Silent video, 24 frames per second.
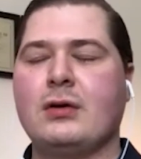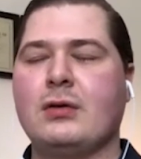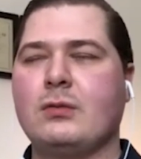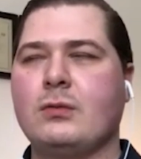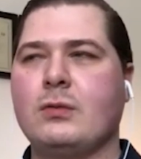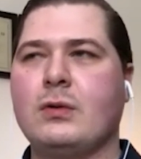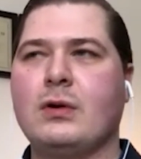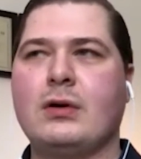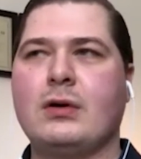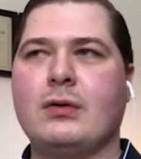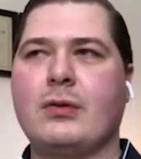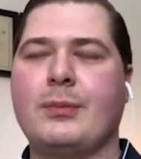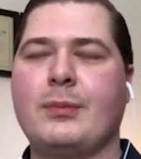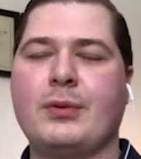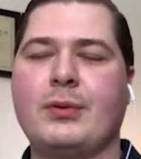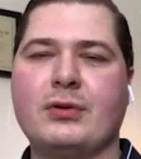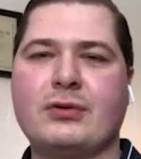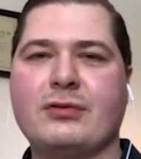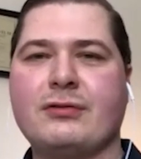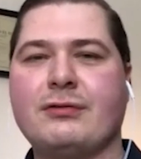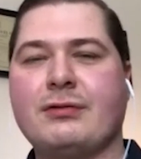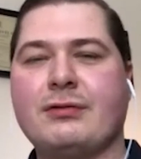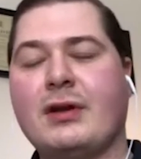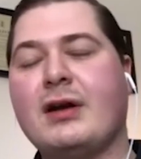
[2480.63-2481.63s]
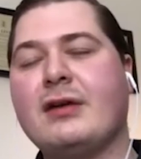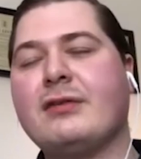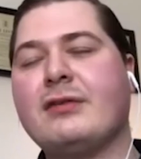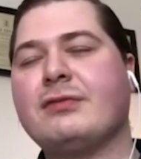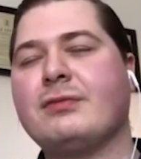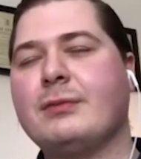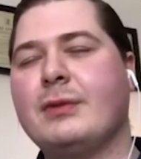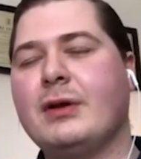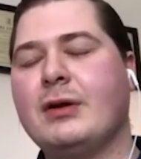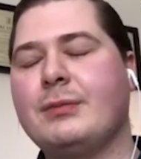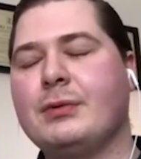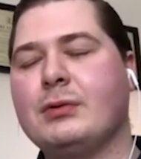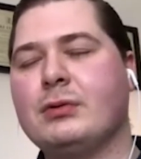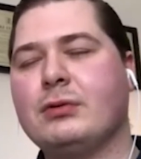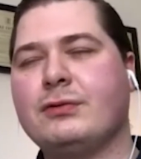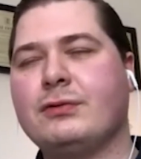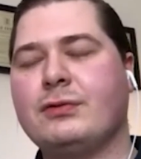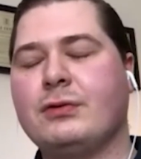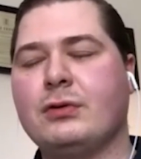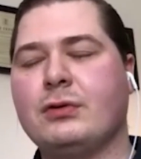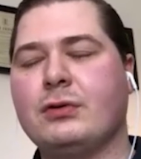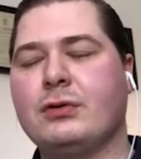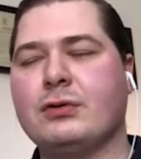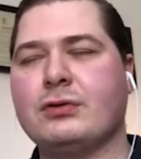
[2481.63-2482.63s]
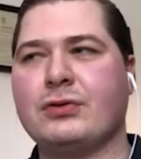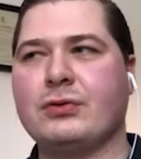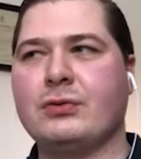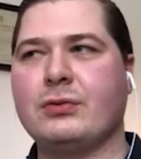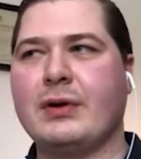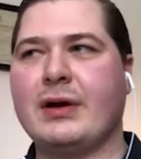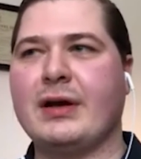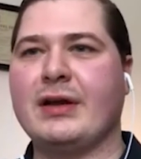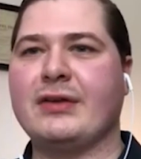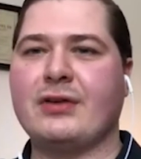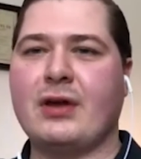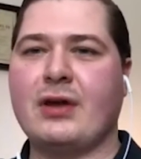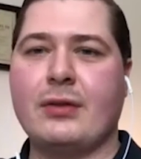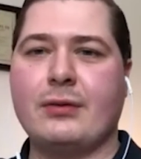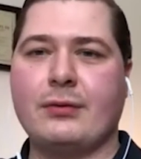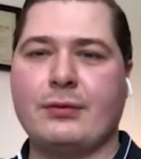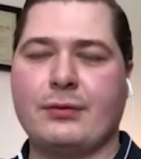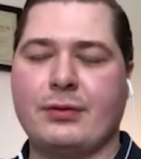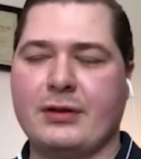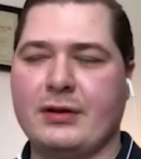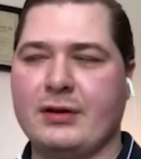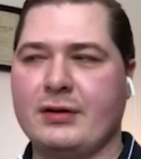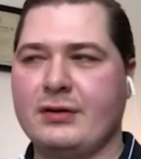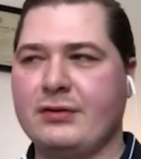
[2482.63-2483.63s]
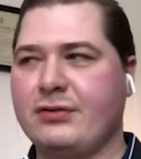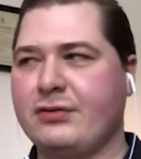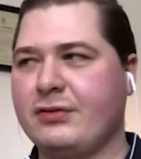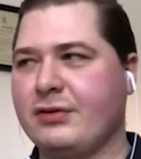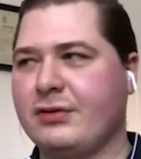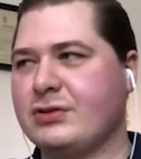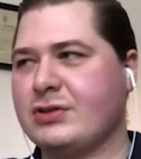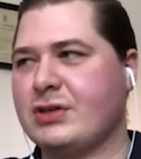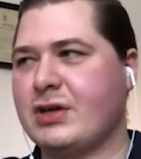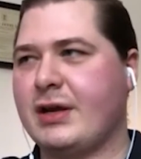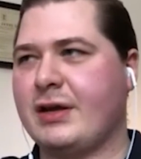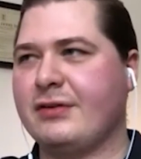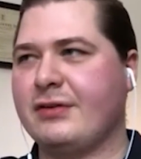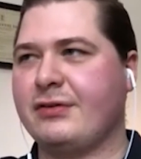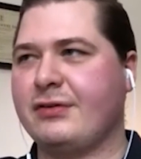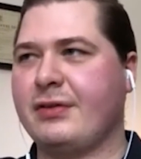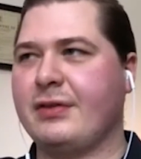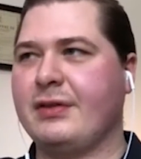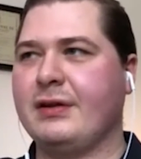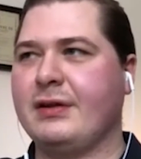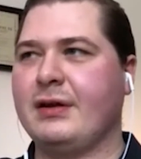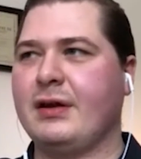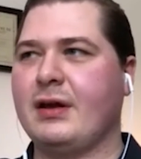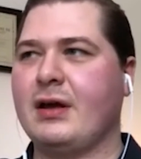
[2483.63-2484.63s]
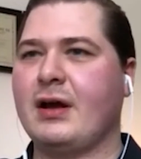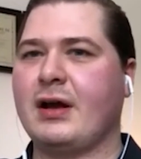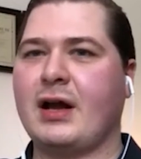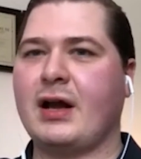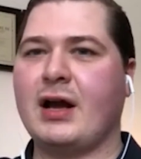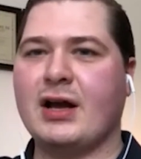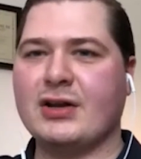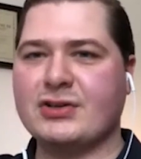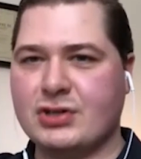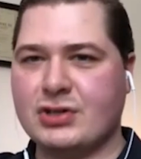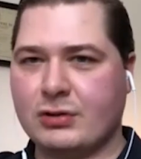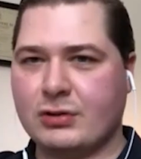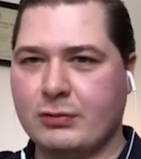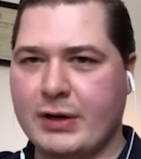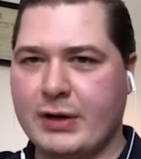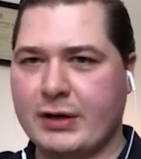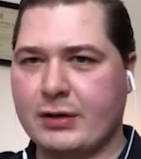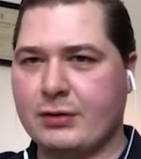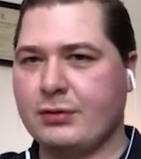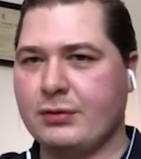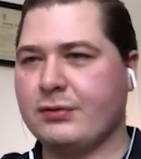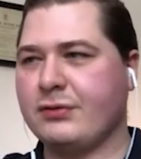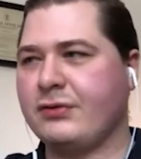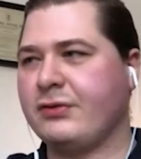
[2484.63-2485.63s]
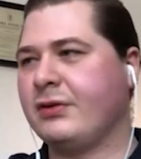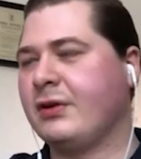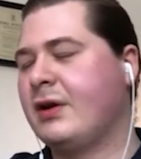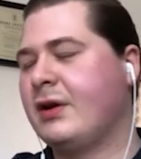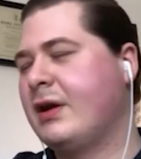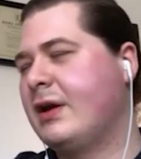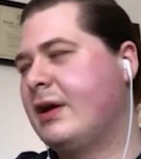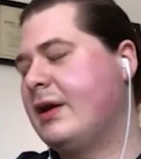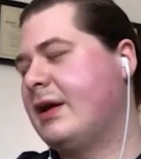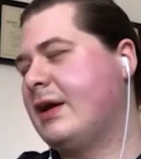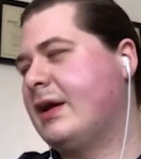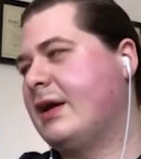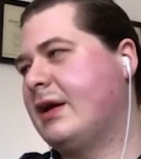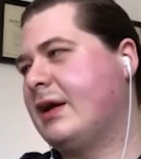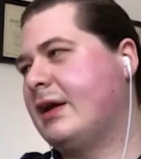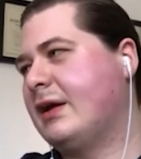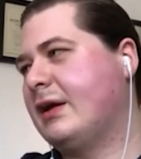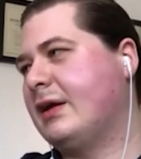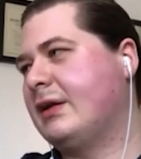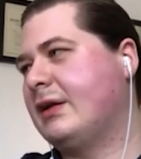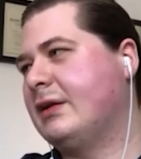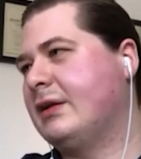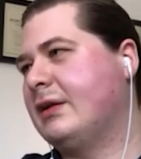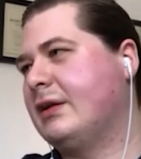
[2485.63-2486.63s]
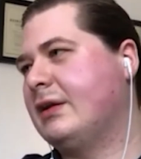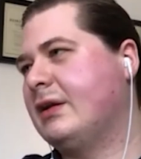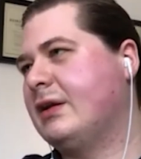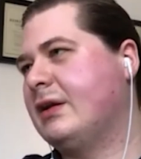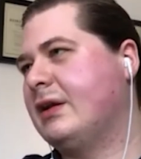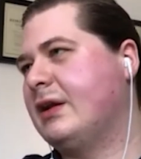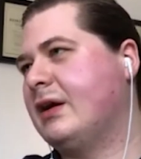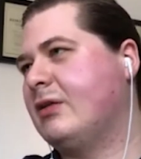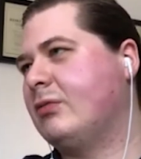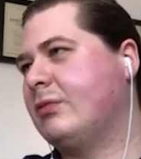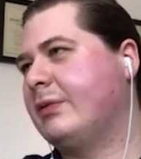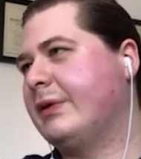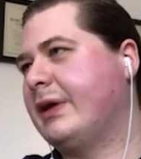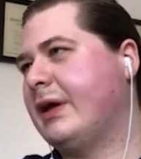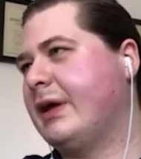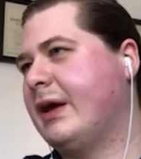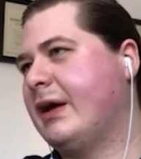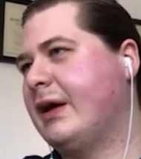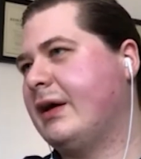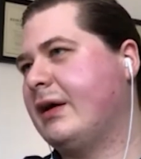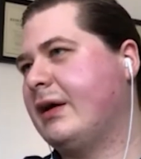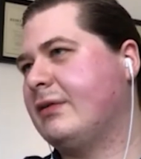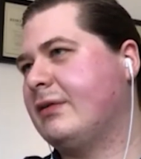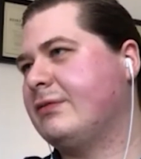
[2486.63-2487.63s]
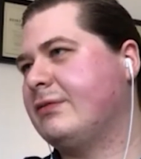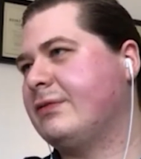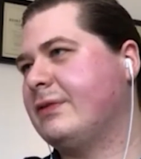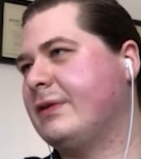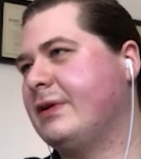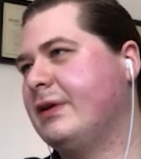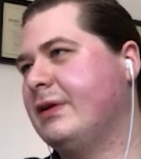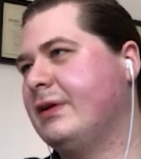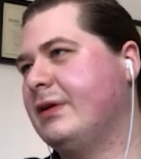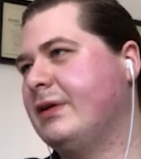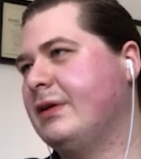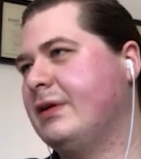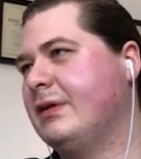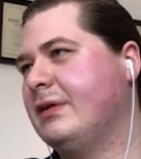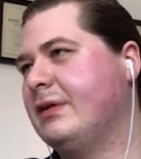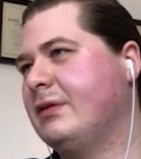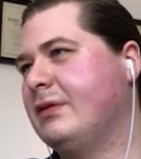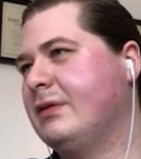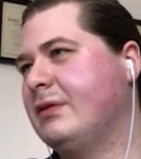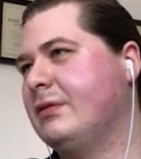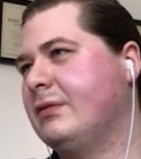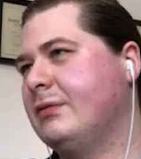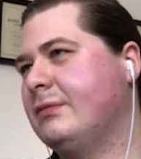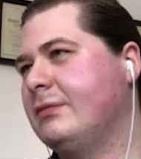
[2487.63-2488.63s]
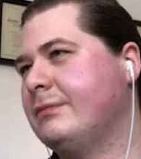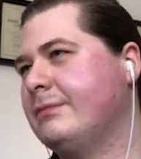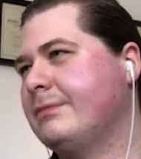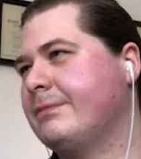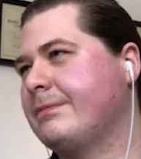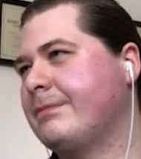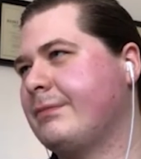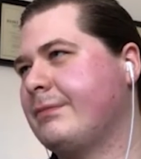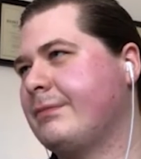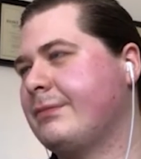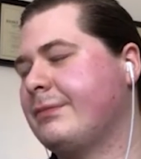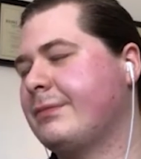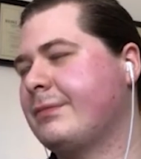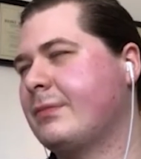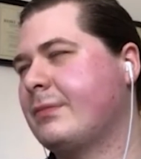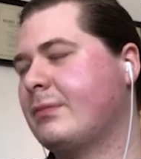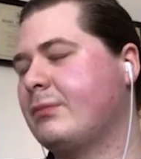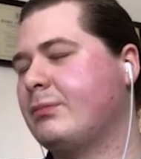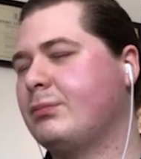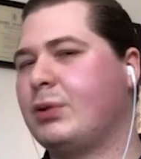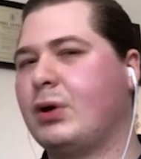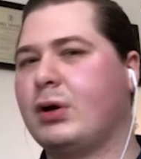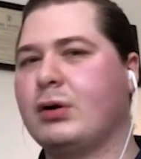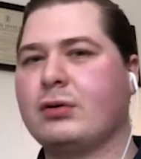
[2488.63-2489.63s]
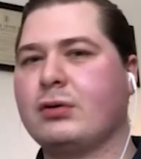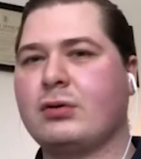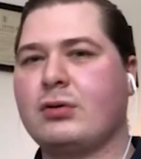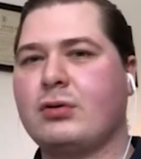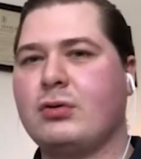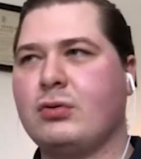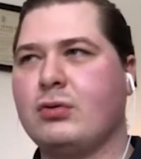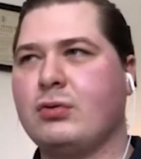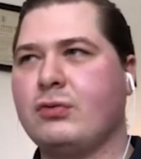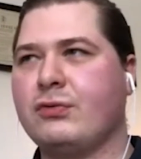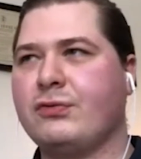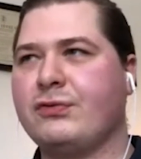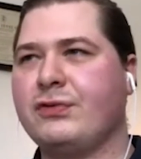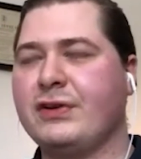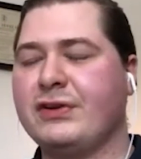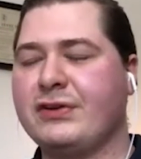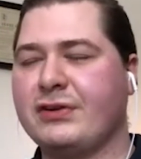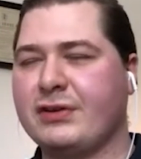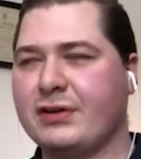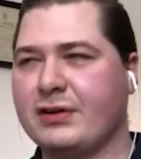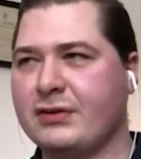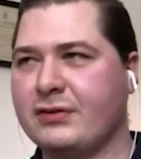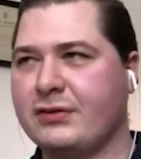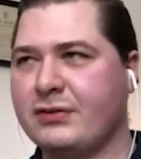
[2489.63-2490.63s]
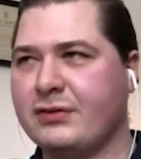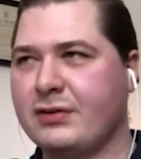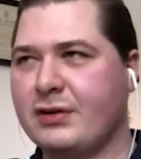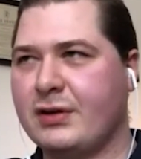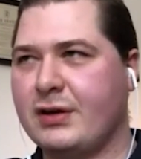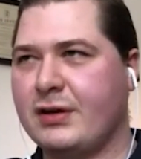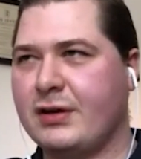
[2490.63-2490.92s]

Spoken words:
Well, the books of life may be referred to as other things, such as the Akashic records. And now we have in particle physics.